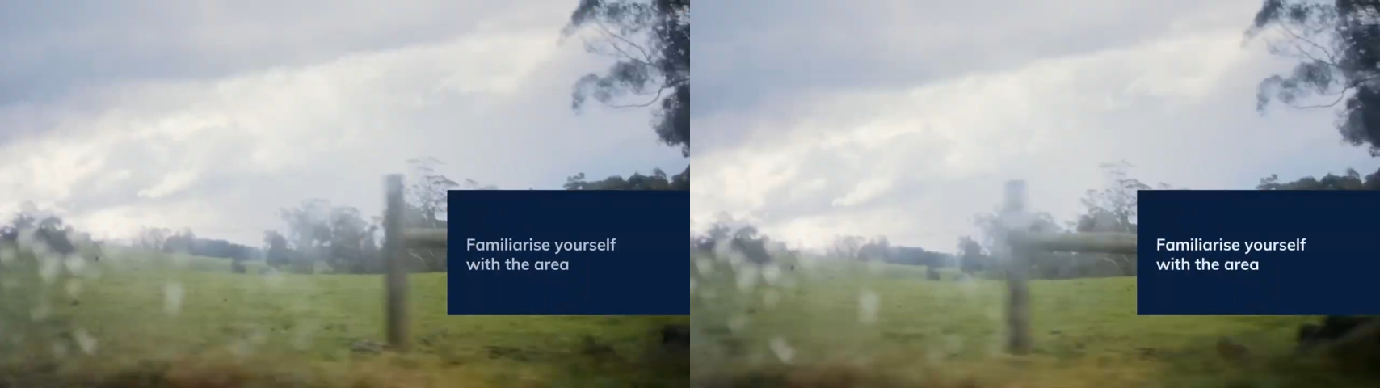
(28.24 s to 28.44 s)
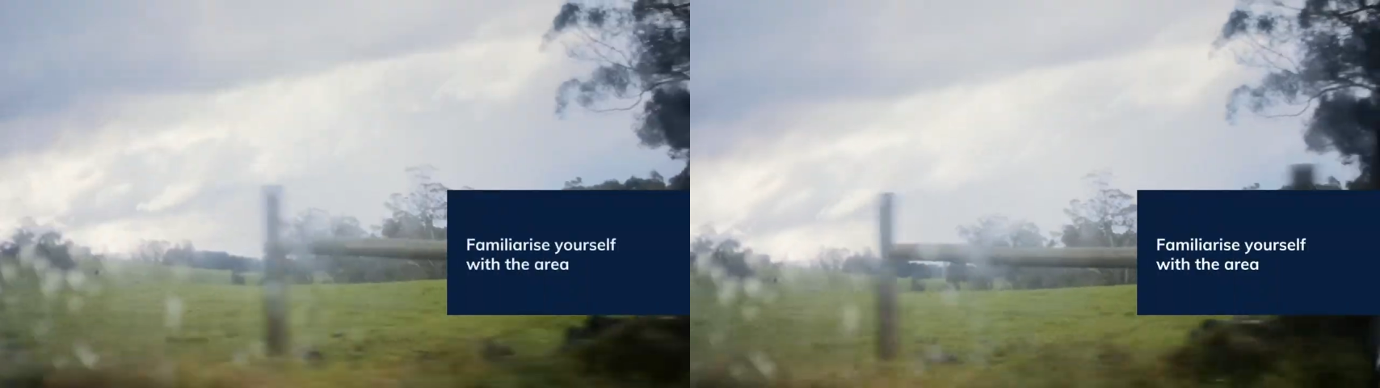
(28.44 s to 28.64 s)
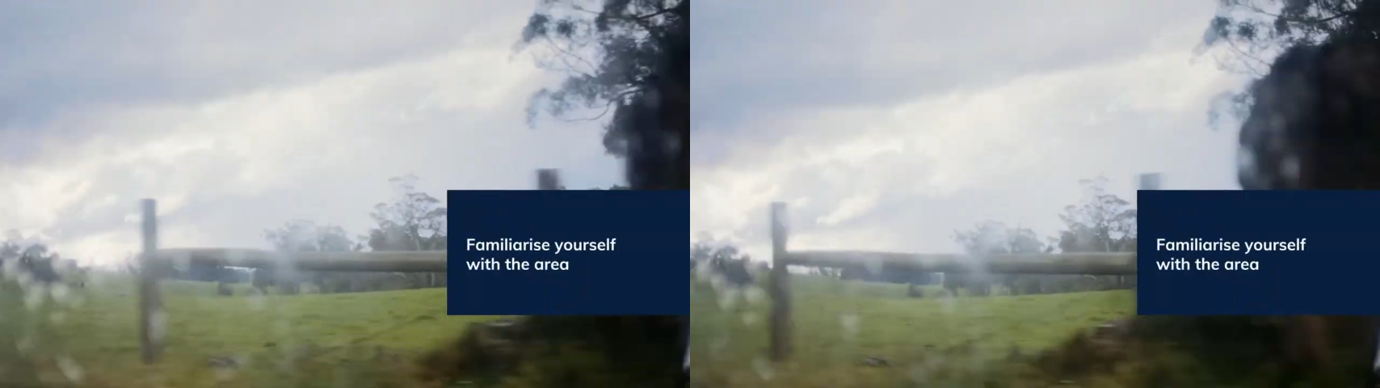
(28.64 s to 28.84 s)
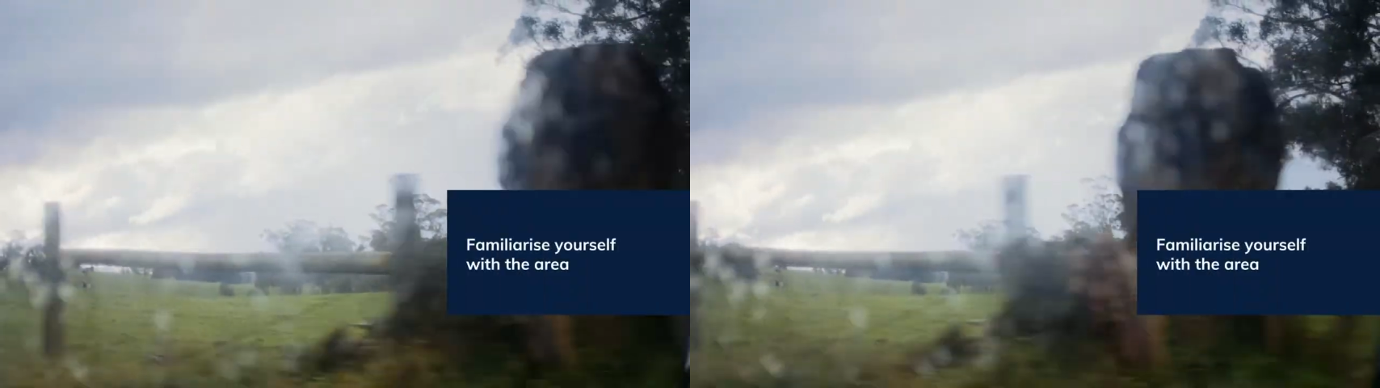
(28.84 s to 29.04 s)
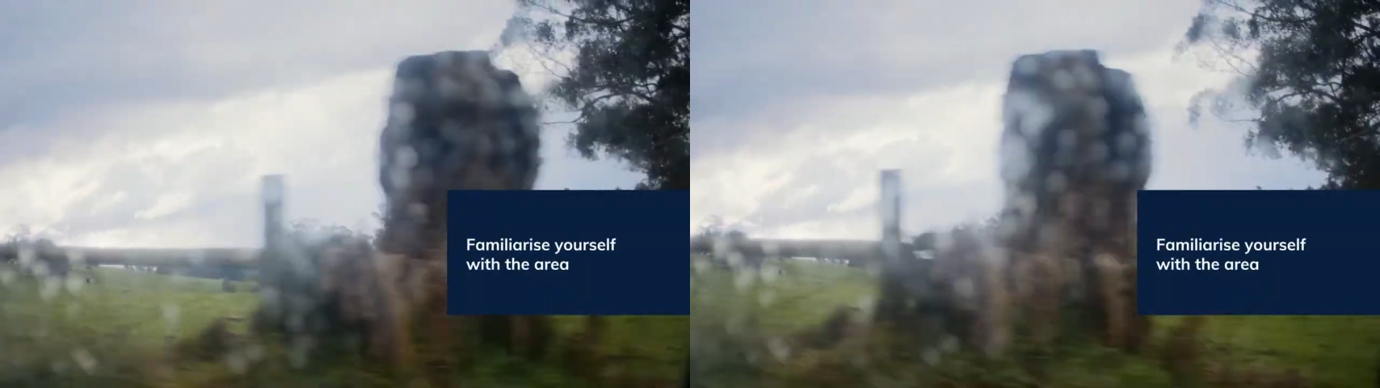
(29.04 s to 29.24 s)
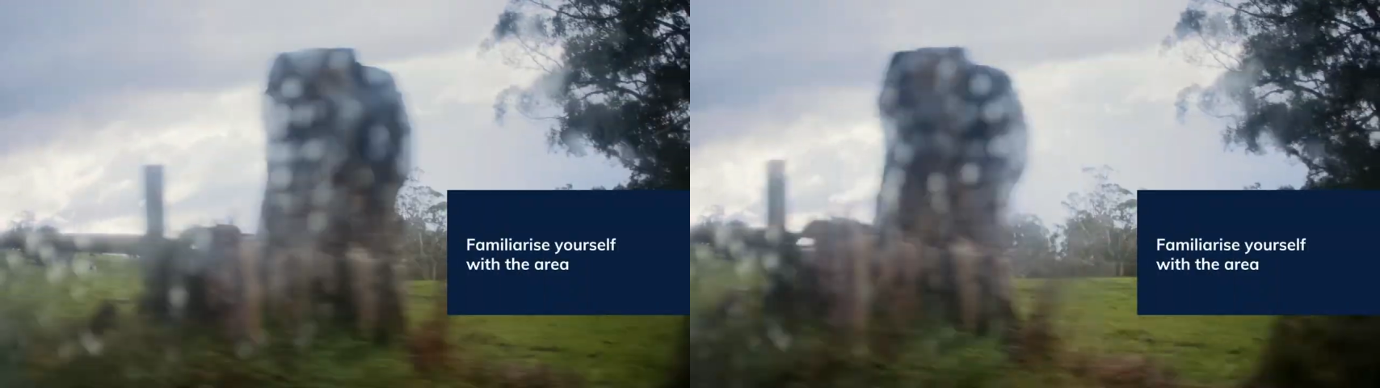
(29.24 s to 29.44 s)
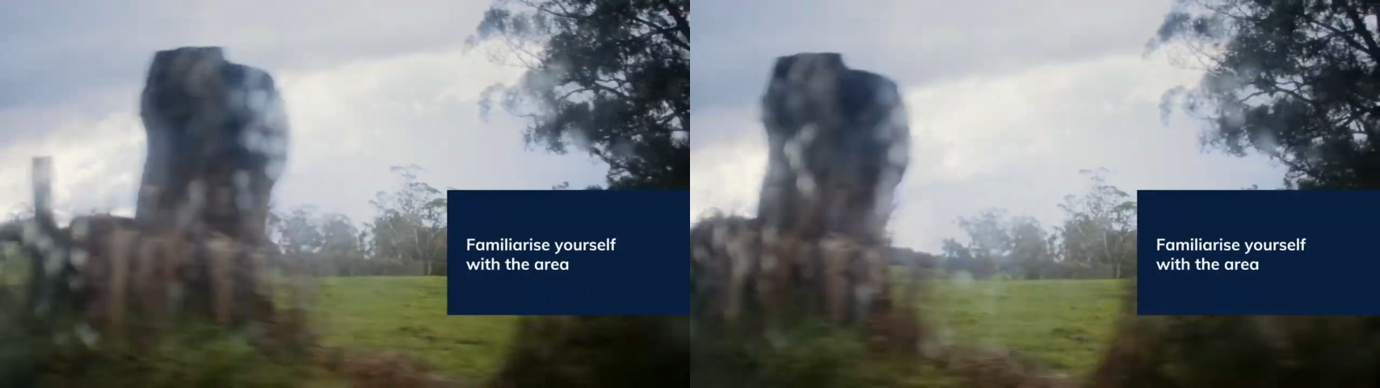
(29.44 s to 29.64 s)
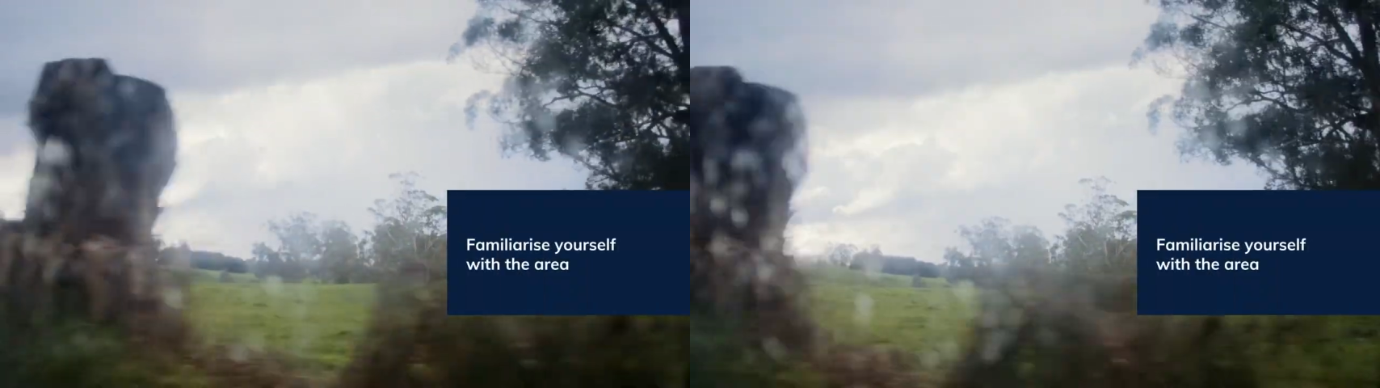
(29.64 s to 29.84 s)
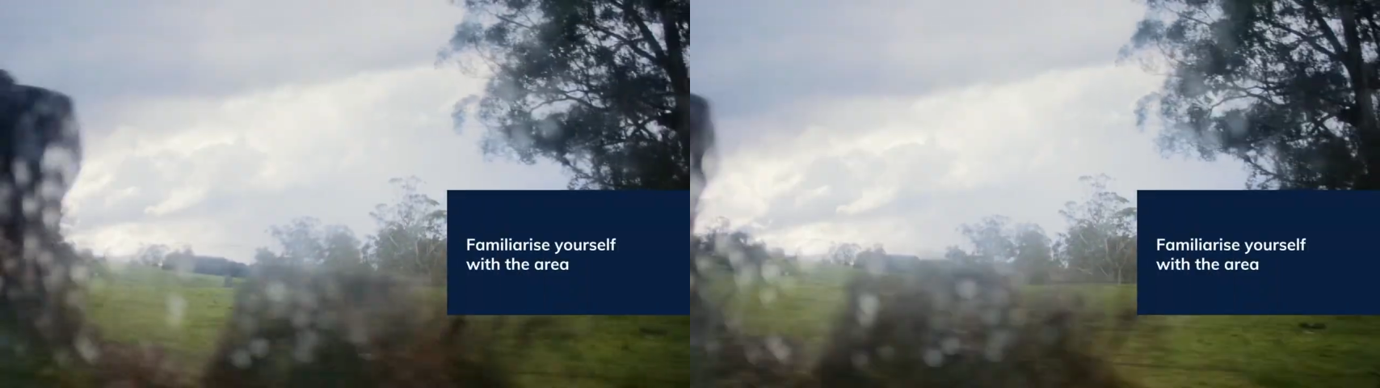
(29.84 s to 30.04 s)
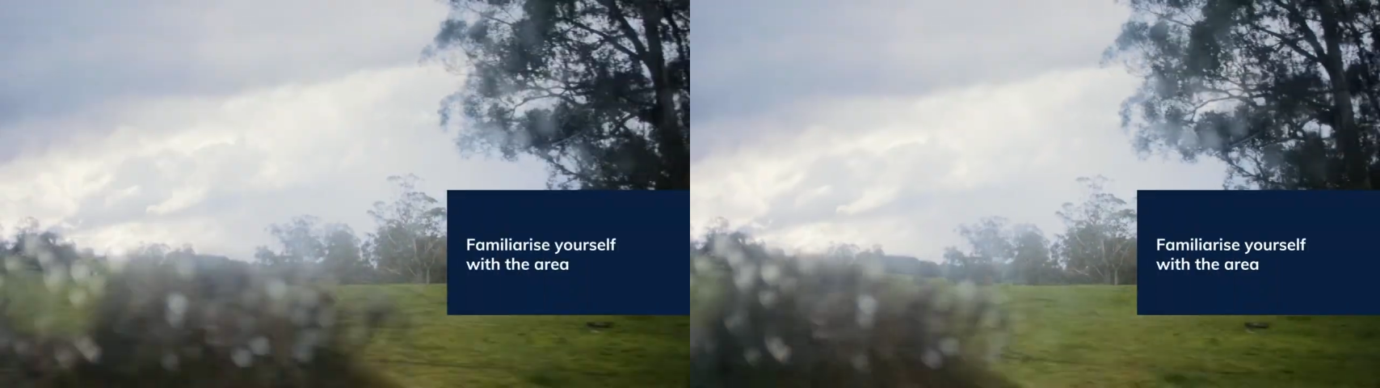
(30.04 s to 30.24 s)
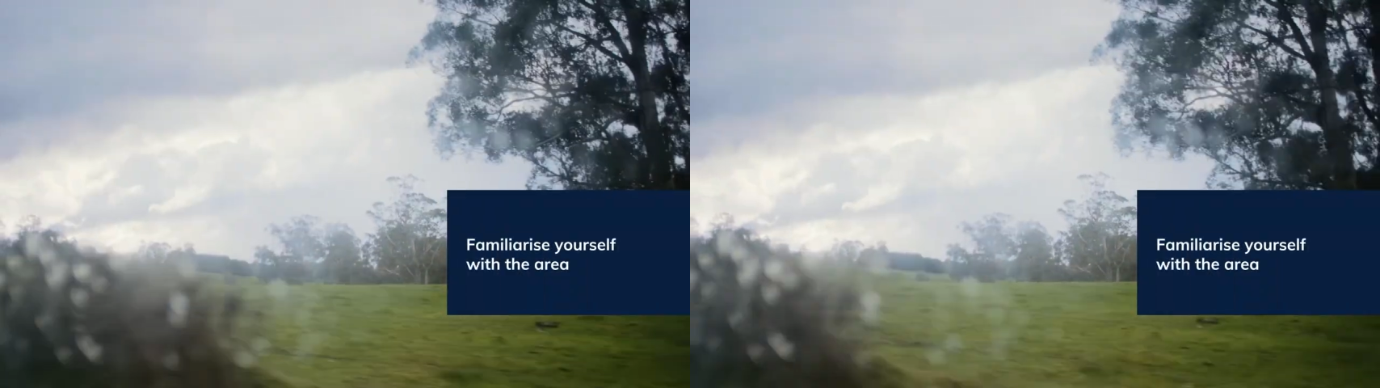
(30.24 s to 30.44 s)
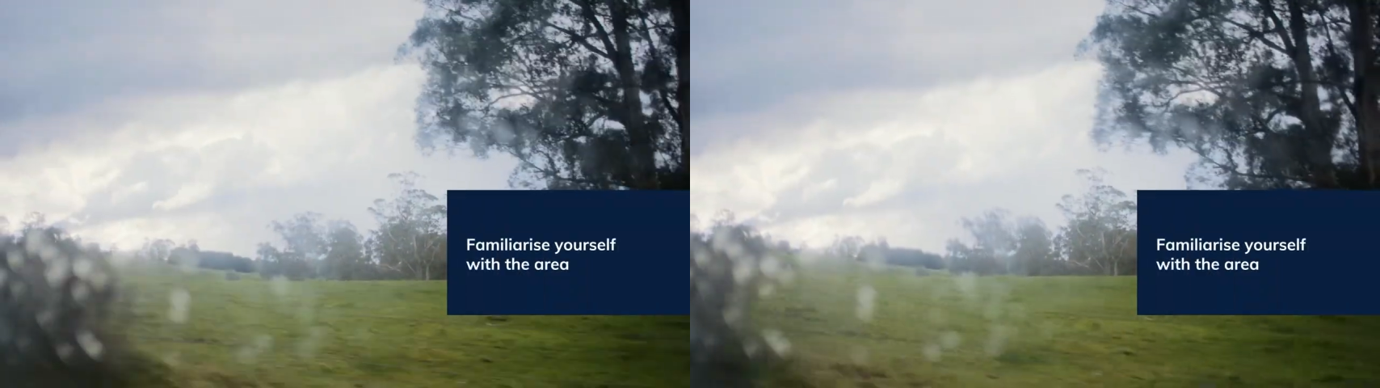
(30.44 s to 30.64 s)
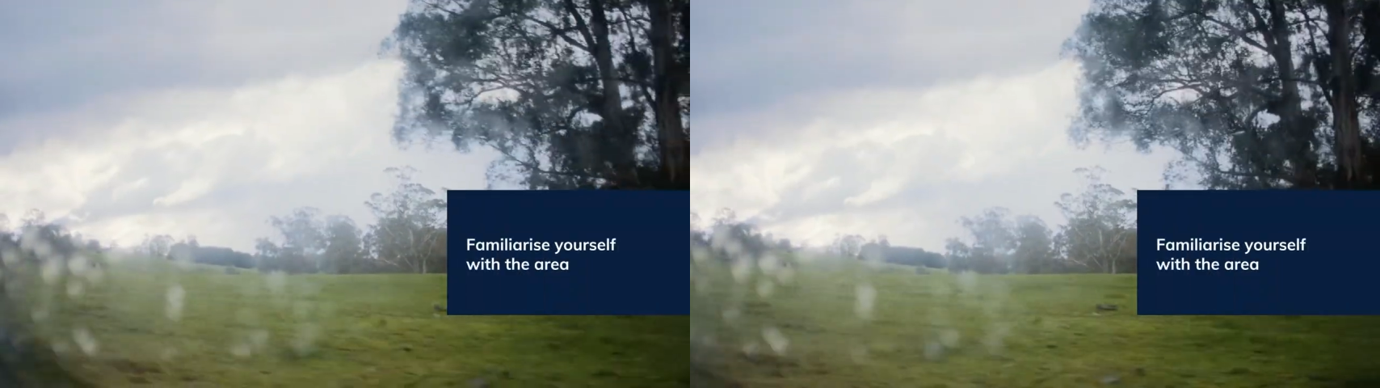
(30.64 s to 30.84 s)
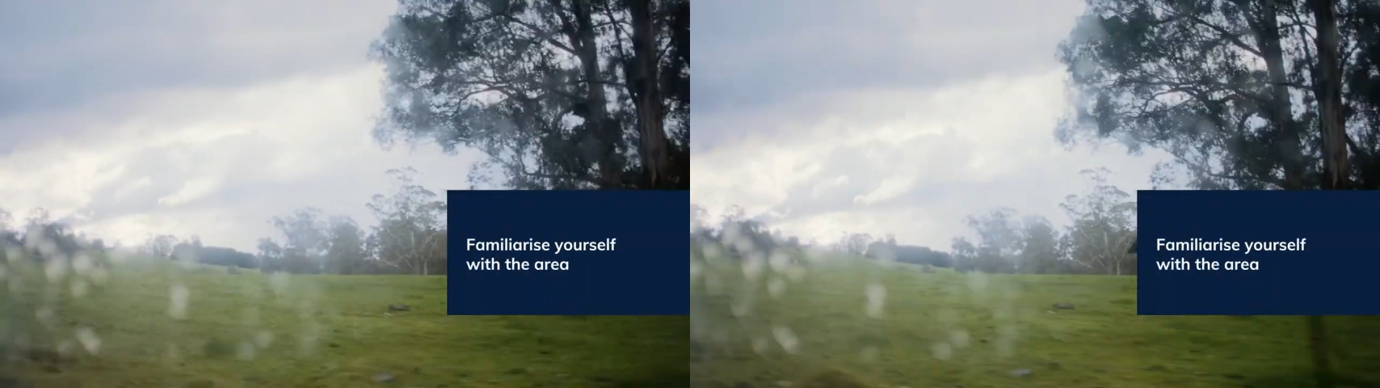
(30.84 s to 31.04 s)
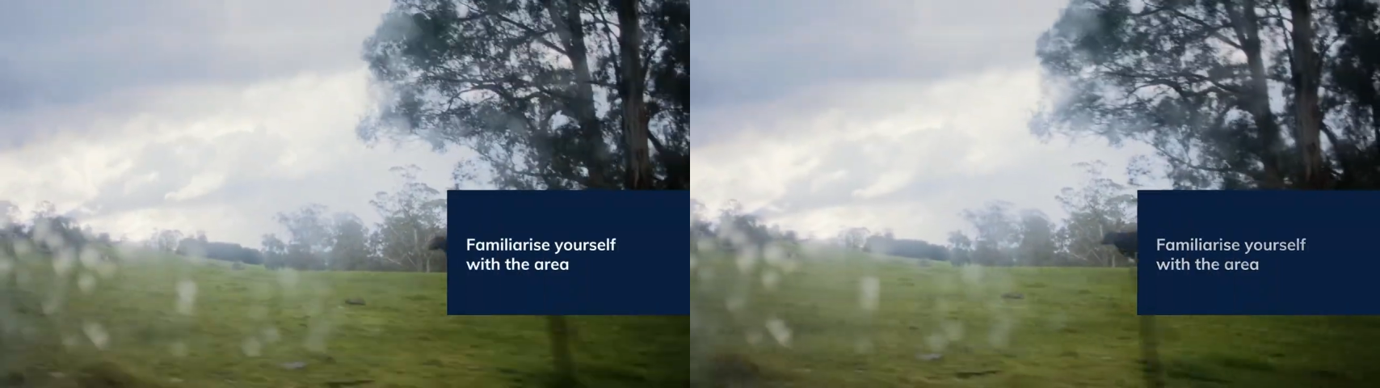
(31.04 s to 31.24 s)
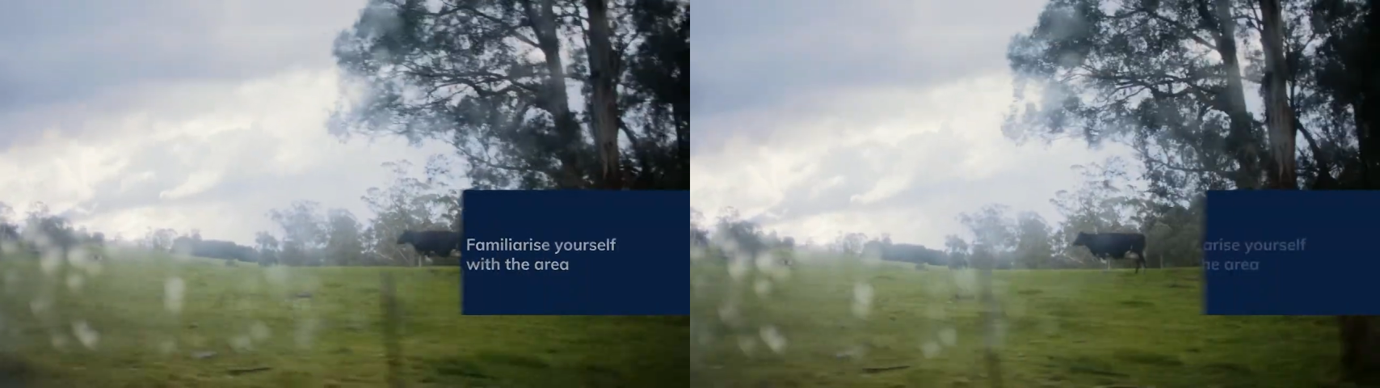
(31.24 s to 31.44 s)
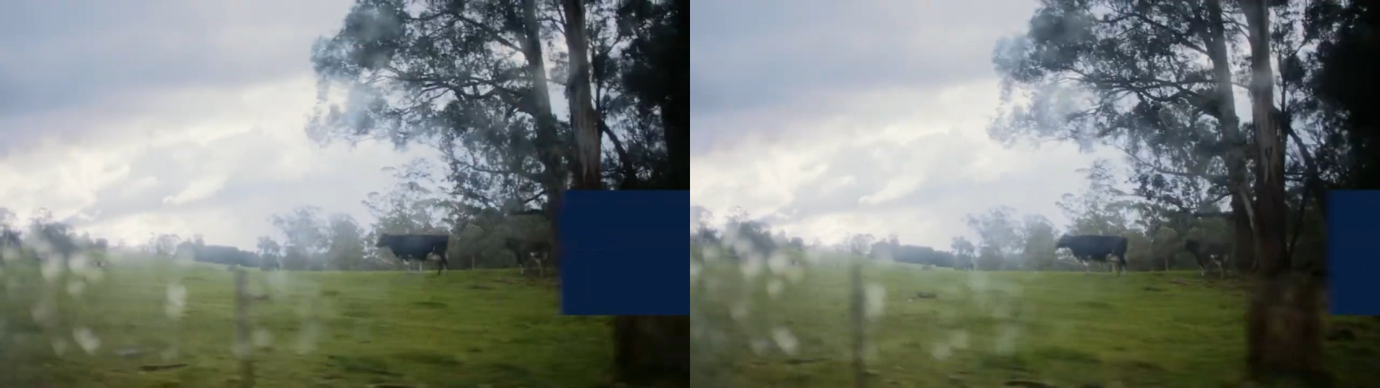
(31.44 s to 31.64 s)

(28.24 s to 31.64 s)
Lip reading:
[unreadable: no face in view]